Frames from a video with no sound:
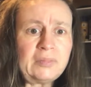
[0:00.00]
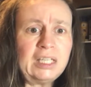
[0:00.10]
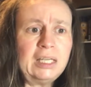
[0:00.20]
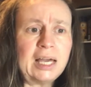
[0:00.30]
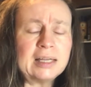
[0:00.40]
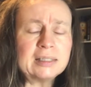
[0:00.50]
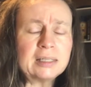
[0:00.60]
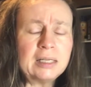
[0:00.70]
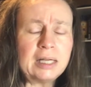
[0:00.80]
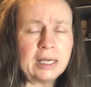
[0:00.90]
He has
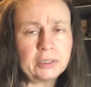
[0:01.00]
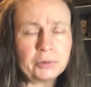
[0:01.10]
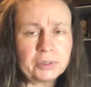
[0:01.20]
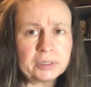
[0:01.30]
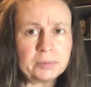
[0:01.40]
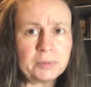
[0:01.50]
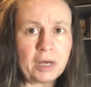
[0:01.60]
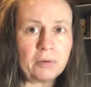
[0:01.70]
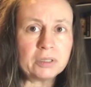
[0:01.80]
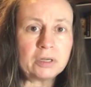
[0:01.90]
an aneurysm
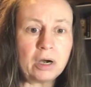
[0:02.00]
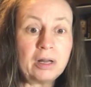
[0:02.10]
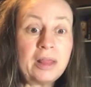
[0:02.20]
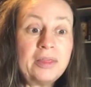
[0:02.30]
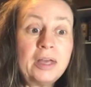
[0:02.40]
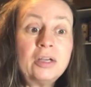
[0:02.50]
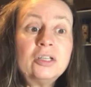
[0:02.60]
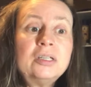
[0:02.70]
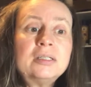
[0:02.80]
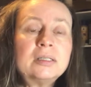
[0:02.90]
now in his heart. And thank
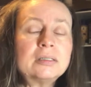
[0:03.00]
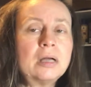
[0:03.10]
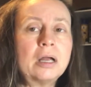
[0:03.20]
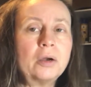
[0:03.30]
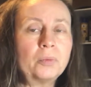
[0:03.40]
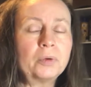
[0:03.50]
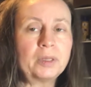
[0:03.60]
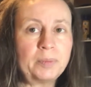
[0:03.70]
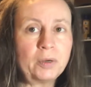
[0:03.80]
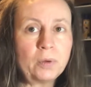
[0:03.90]
goodness it's not a really
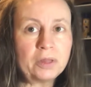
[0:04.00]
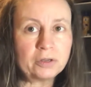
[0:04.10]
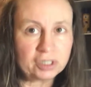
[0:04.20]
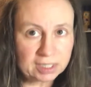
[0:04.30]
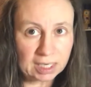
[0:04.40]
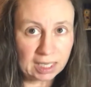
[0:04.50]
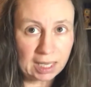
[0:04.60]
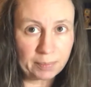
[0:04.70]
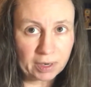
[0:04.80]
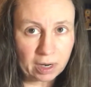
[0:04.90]
big one. They're just going to
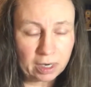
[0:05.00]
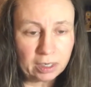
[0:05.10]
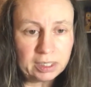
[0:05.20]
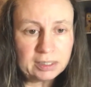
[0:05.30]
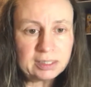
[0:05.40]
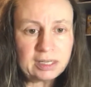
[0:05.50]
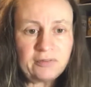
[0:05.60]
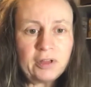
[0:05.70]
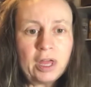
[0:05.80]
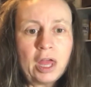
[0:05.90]
keep an eye on it and
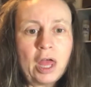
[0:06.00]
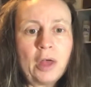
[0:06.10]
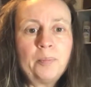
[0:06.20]
stuff.